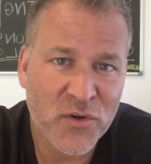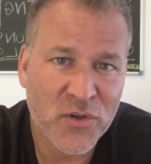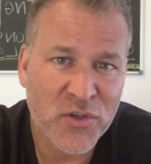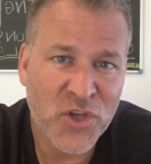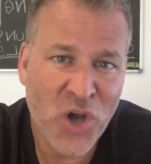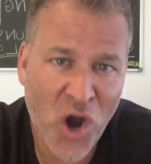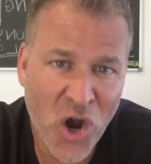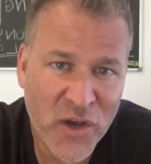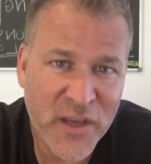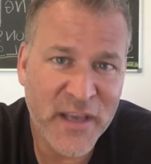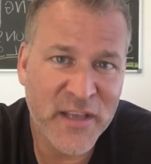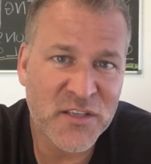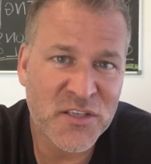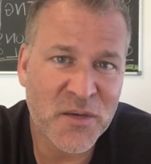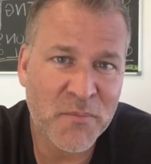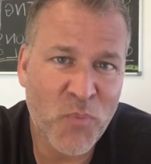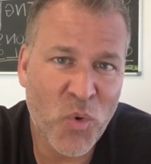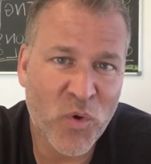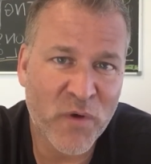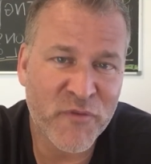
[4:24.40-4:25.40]
talking
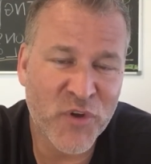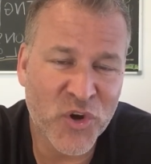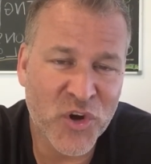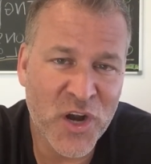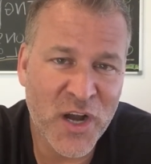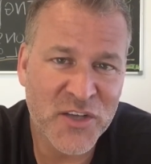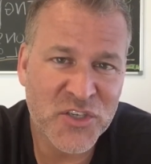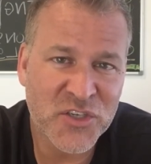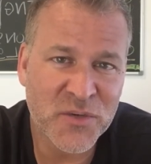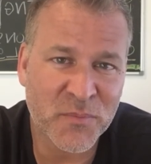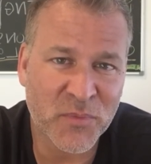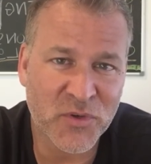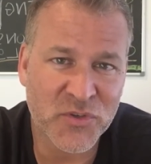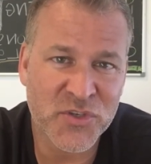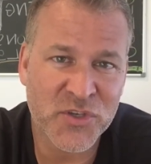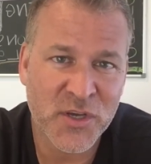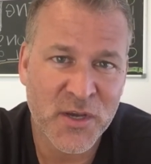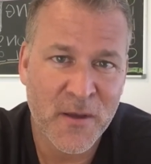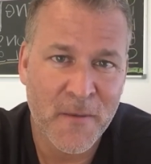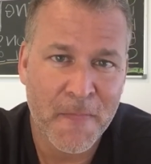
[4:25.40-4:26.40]
to more of your
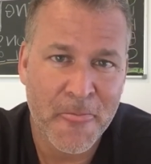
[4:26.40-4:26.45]
customers